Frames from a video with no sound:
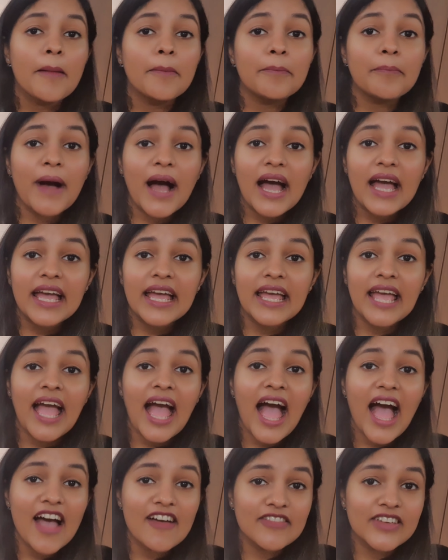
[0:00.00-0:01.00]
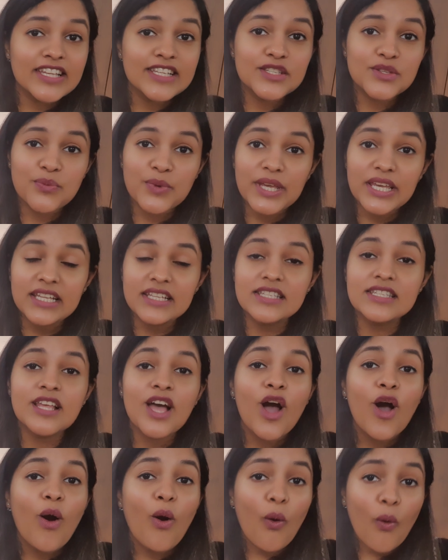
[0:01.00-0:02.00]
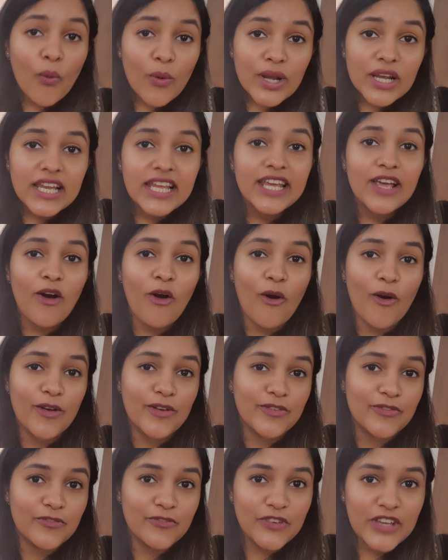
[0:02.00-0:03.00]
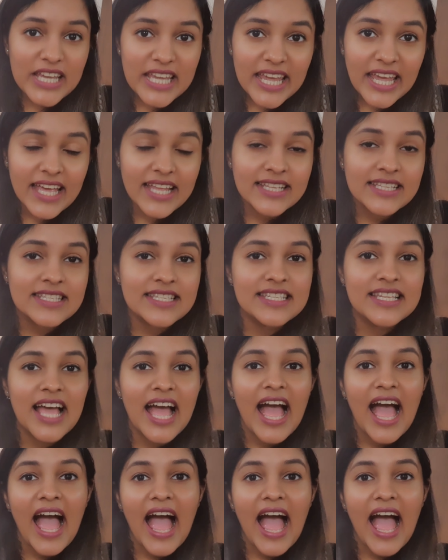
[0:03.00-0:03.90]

by having sweets only on weekends